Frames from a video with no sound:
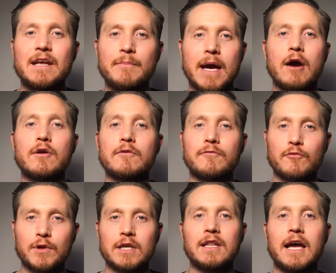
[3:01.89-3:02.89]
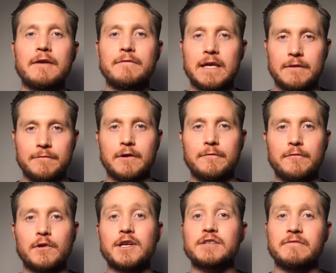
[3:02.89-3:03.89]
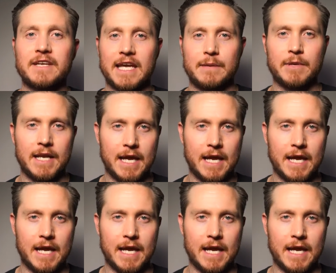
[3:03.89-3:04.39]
amount of real life infield footage of game in